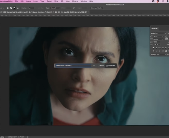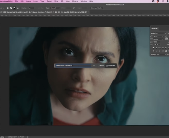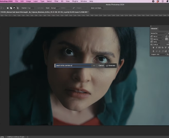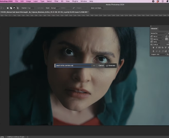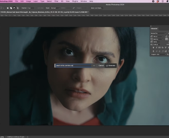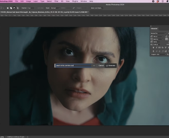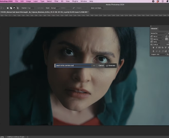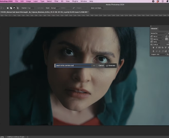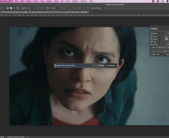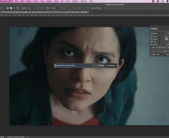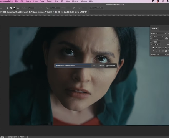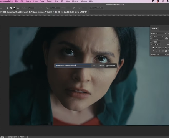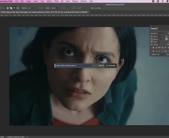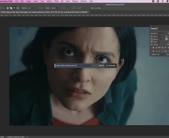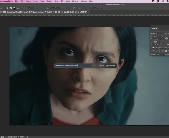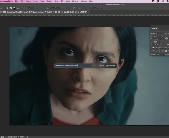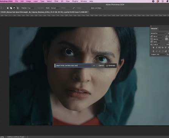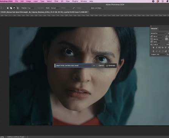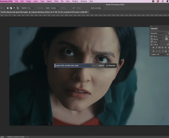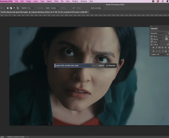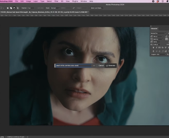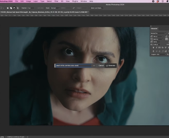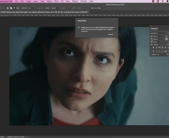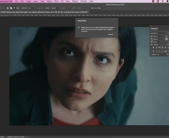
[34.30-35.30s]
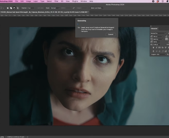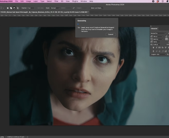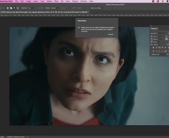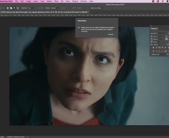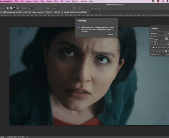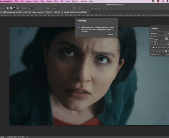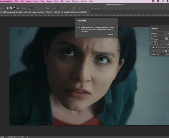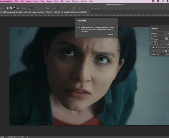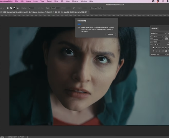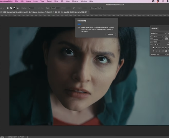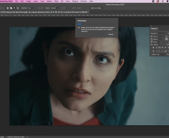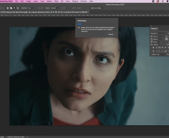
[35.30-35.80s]

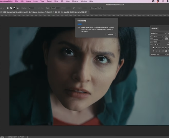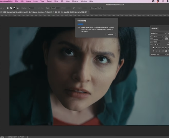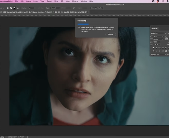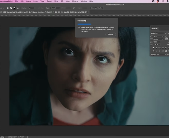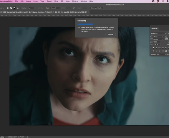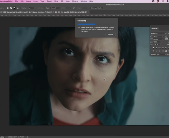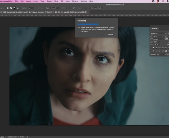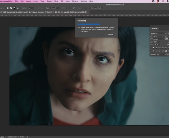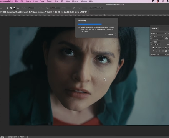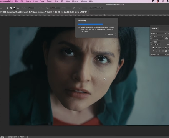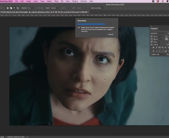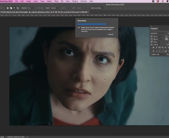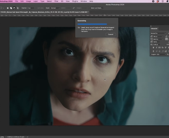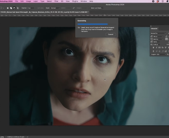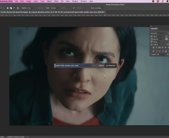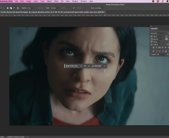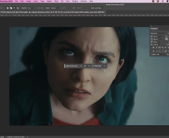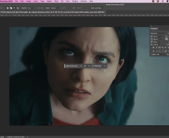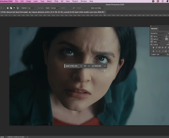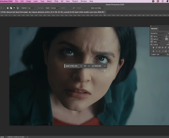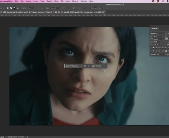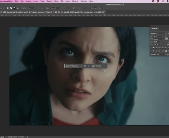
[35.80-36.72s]
(silence)